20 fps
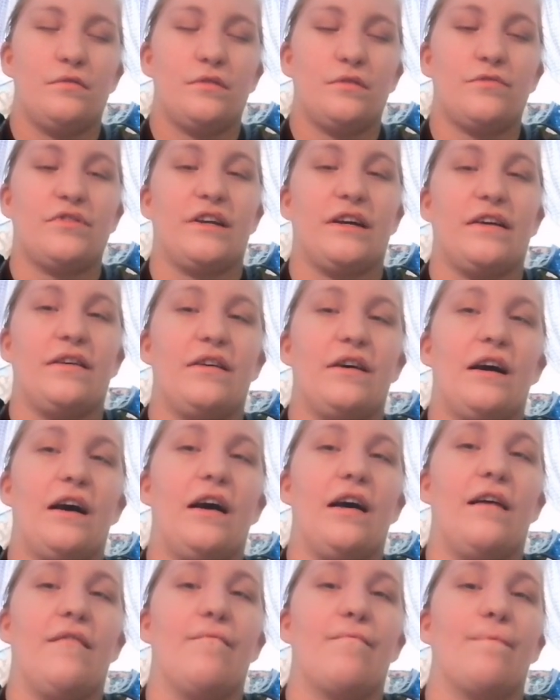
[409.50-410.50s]
so yeah,
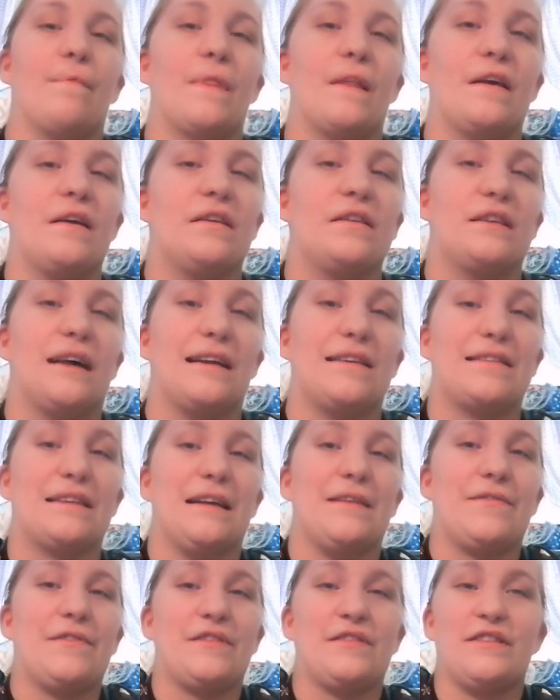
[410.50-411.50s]
um, that's
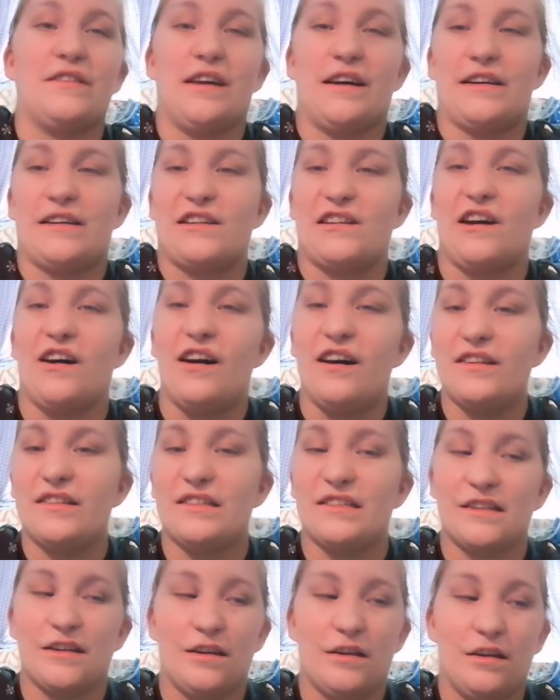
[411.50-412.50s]
everything I
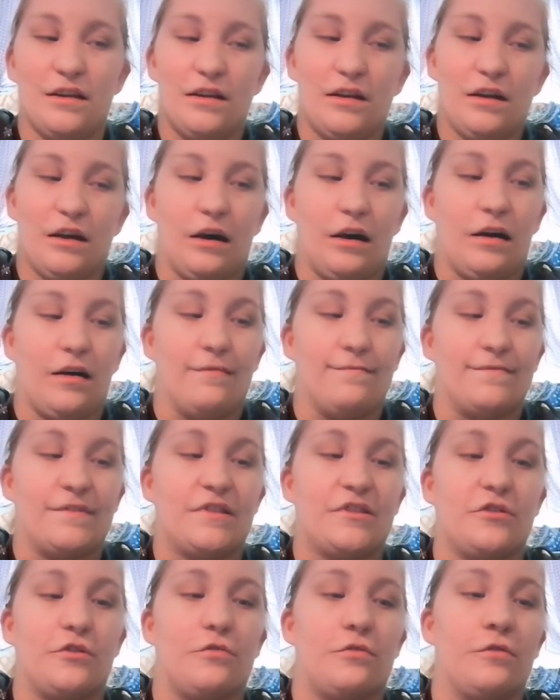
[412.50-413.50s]
got. Um,
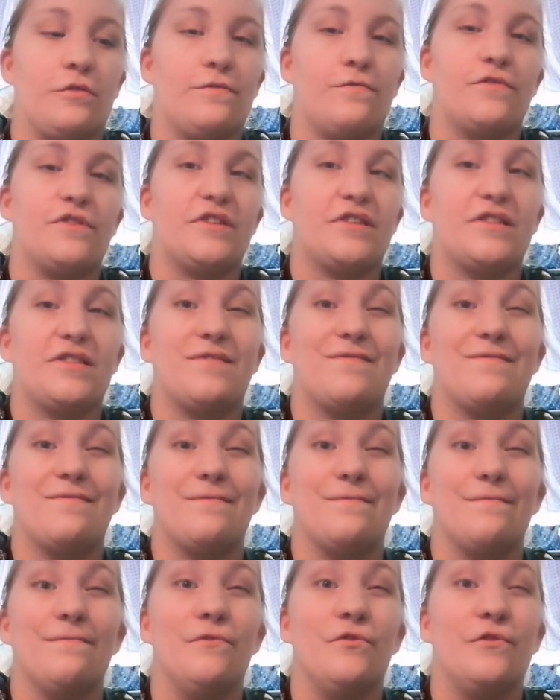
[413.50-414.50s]
so hopefully
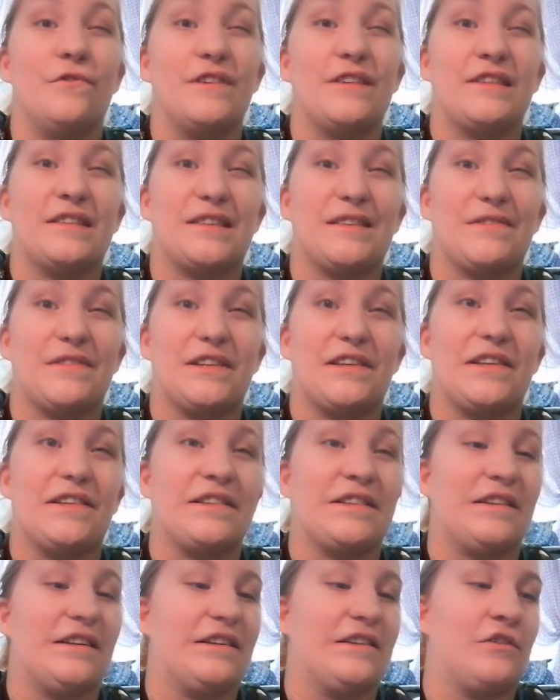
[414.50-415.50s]
movie's gonna be good
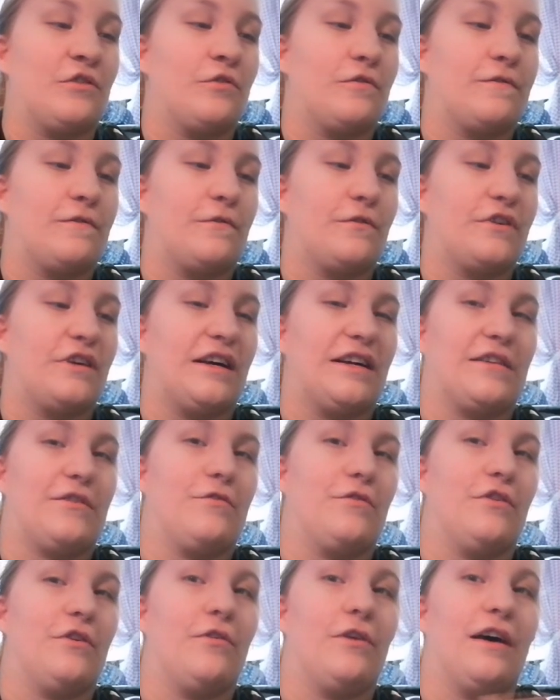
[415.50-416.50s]
tonight. Hopefully, I
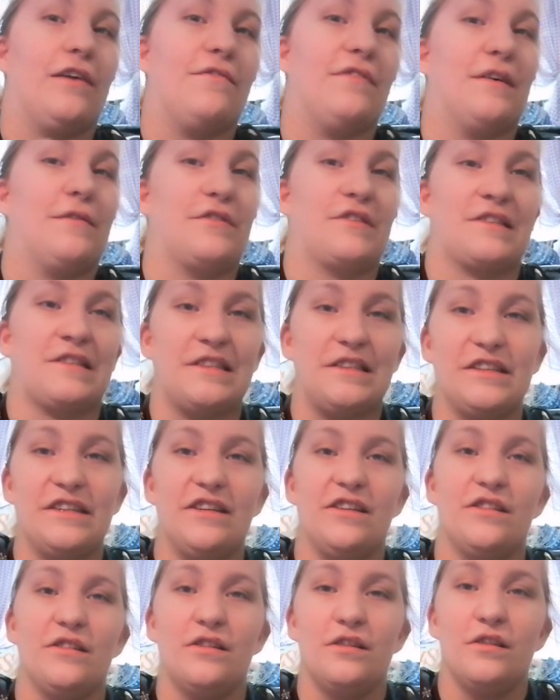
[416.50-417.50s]
don't know. I've never seen
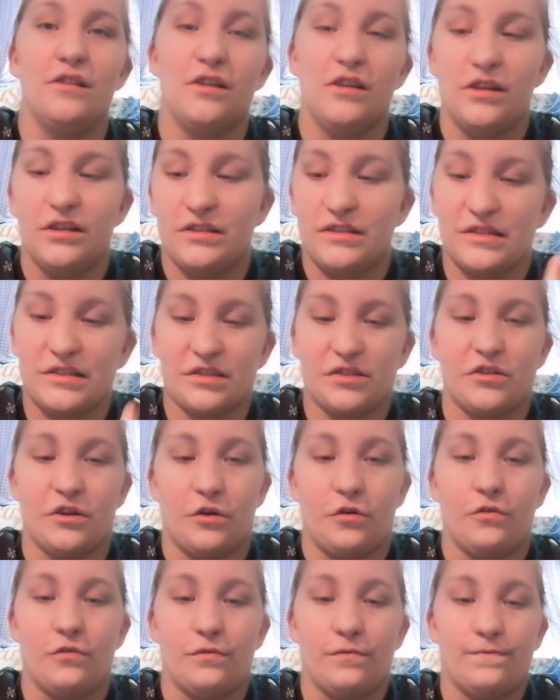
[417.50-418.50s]
it.
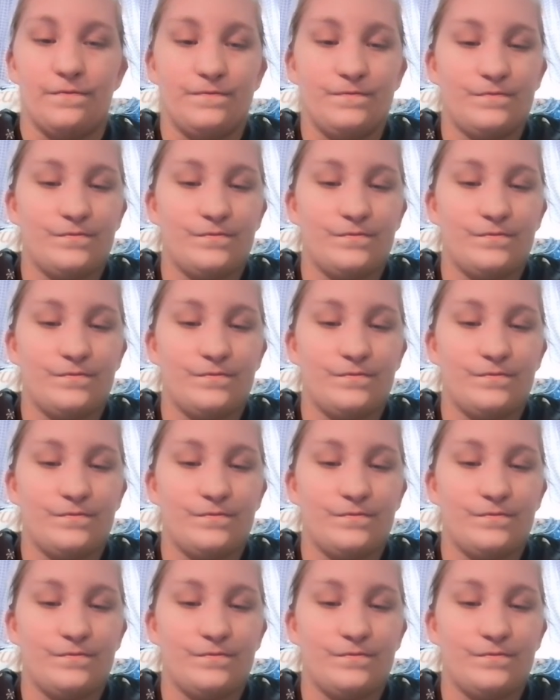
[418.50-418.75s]
So,